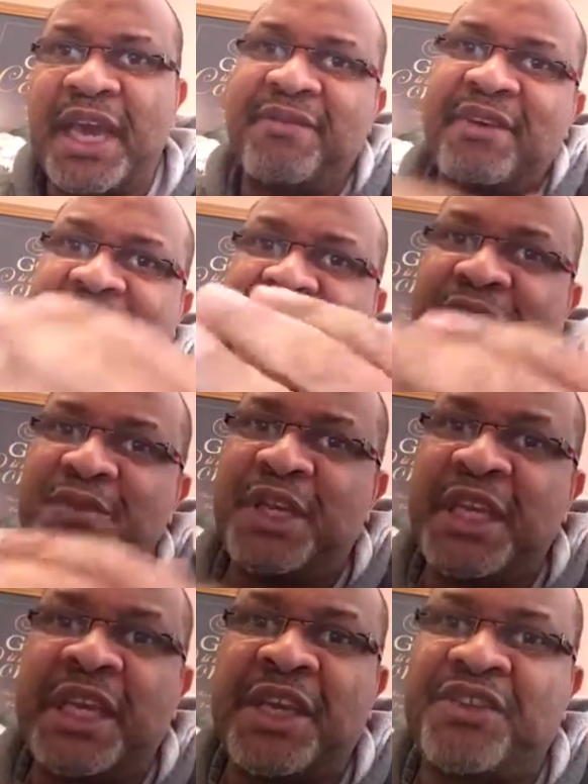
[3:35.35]
I even had to do
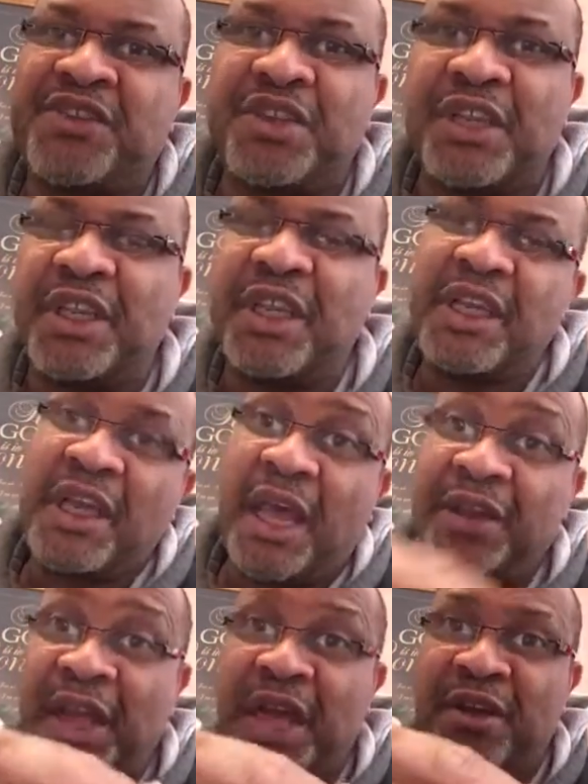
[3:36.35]
an EKG
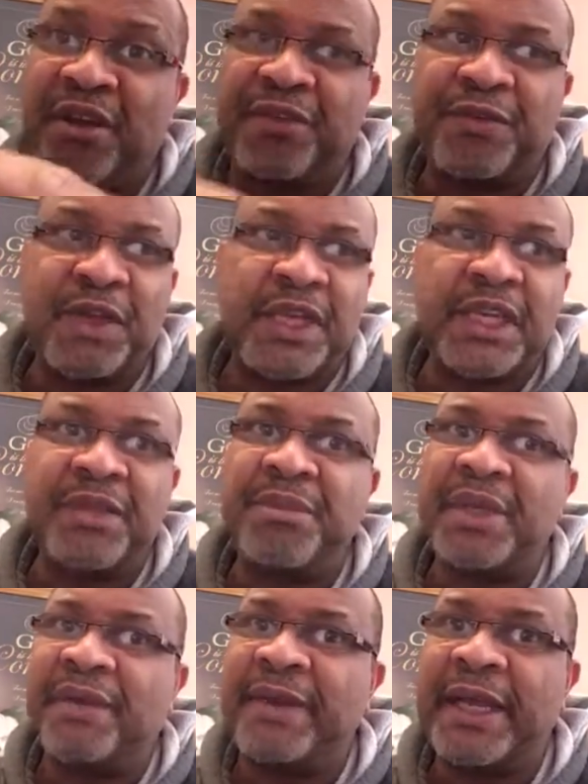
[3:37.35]
and thank God for a clean
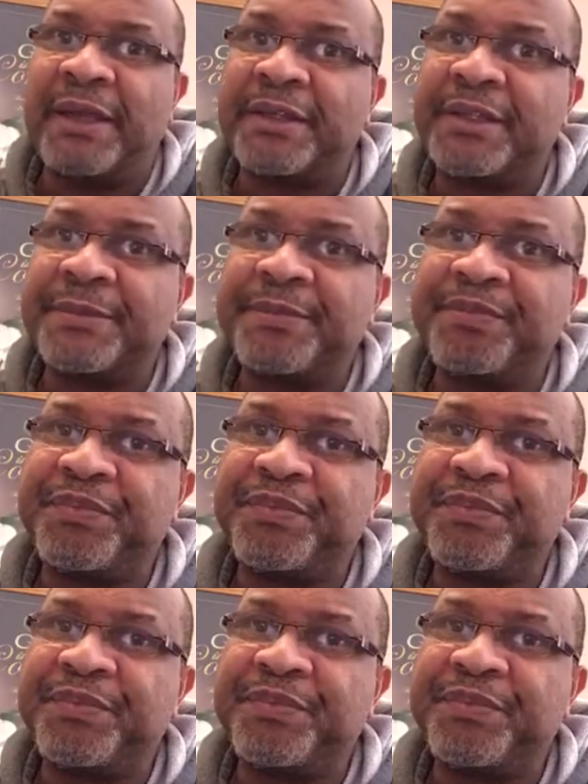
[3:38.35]
bill of health.